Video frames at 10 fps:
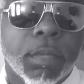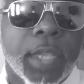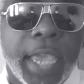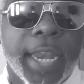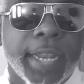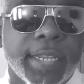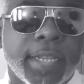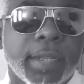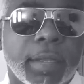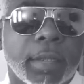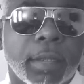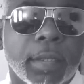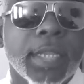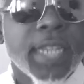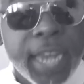get it
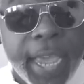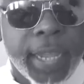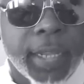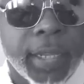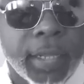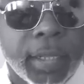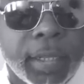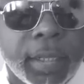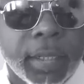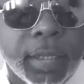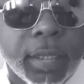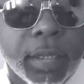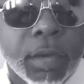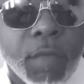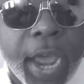today,
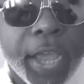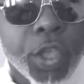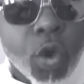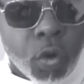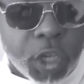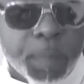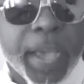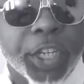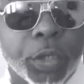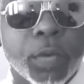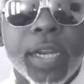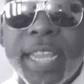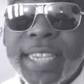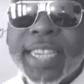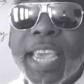right? Your special. And
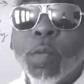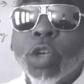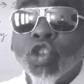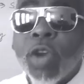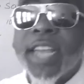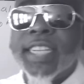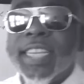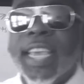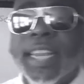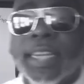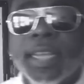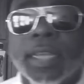let's say we're trying to get